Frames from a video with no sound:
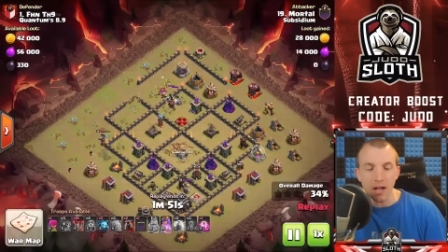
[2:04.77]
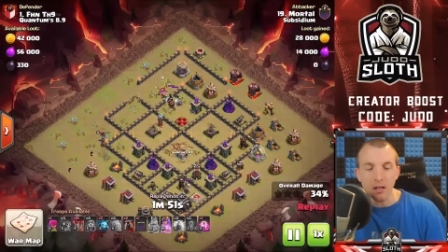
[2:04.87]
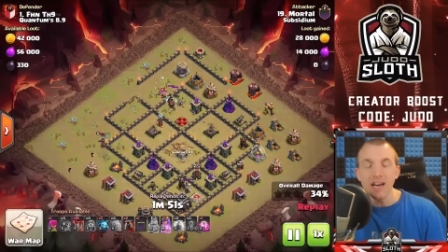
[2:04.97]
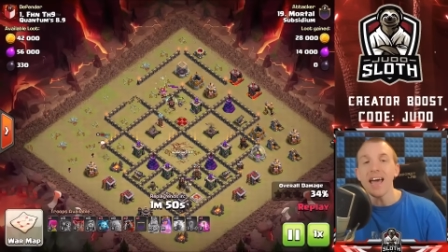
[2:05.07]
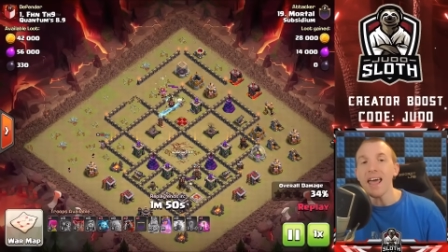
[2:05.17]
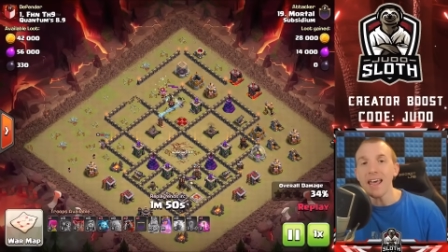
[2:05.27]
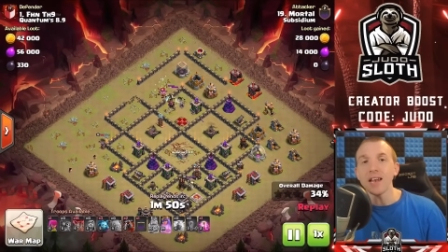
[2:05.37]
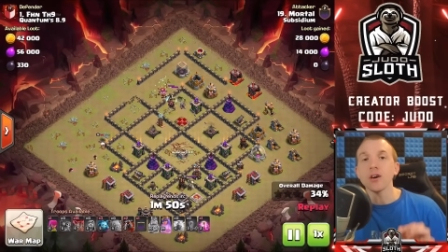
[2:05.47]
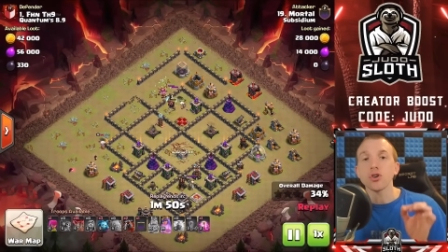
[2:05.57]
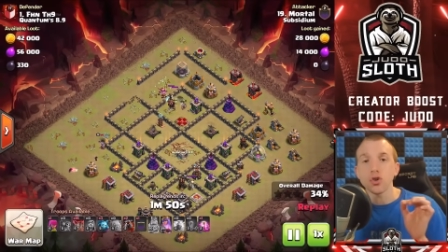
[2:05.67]
well.
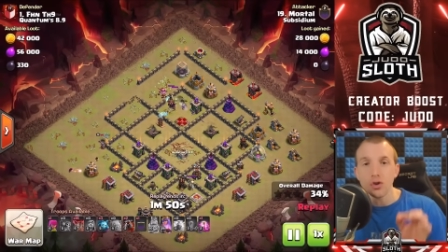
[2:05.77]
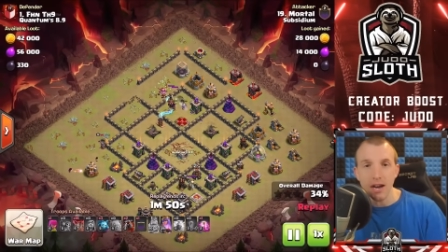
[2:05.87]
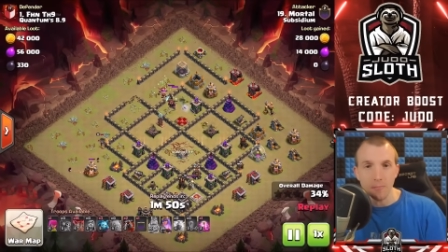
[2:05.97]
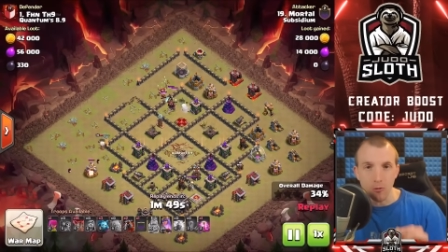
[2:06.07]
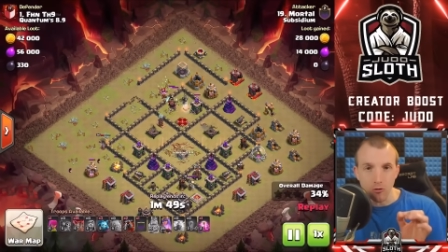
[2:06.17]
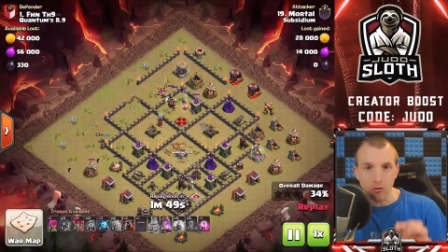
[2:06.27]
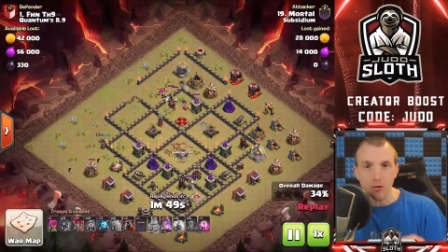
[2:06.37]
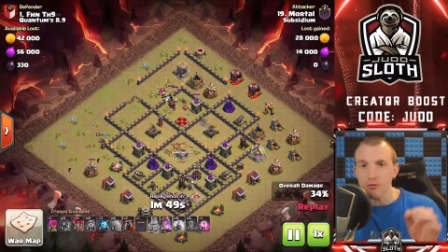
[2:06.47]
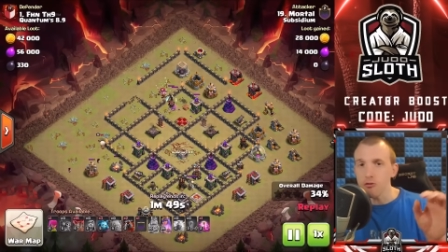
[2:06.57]
Incredible stuff.